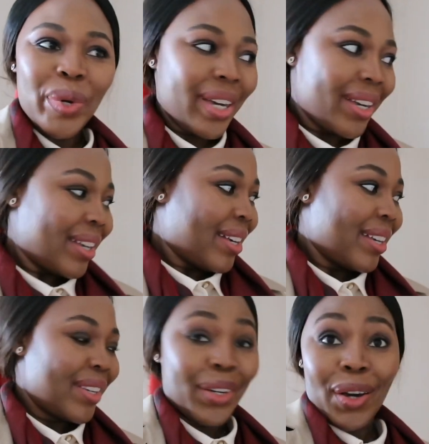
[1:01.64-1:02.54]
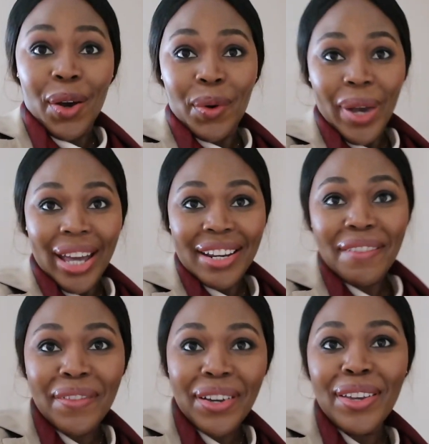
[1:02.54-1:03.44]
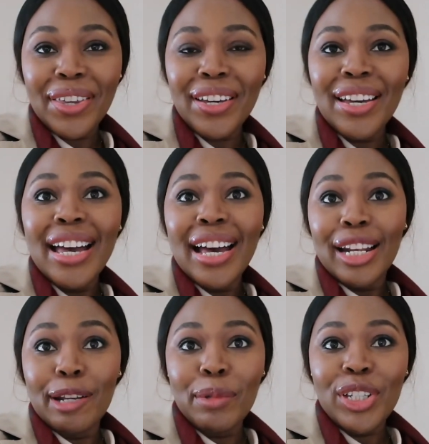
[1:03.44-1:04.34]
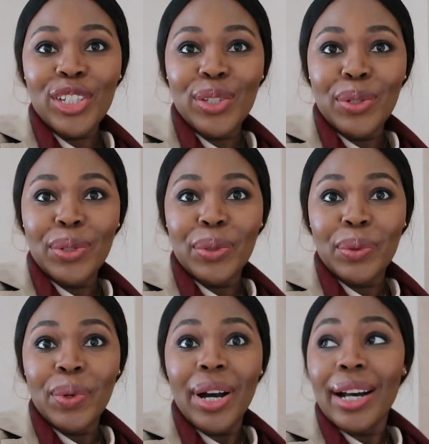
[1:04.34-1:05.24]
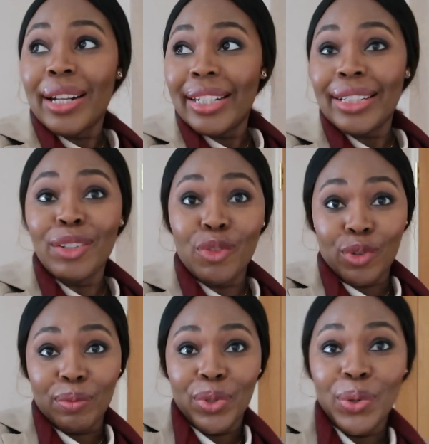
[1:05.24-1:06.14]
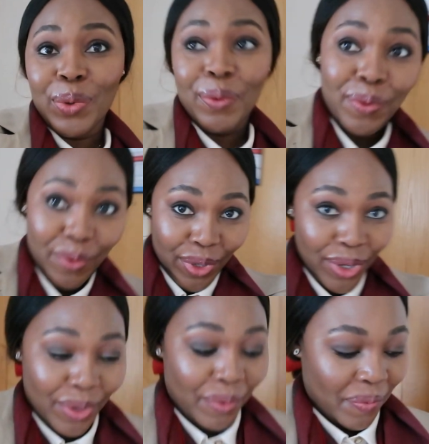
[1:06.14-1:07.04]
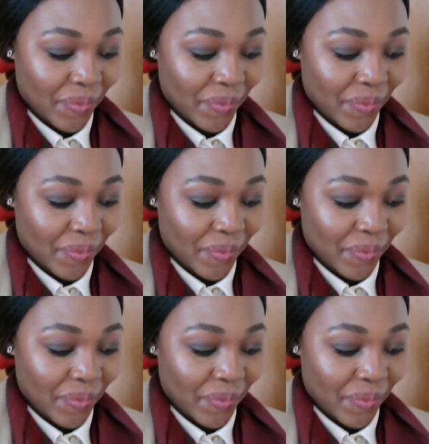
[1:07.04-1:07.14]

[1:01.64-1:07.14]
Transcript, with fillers: we go any further, let me just do a little room tour for you.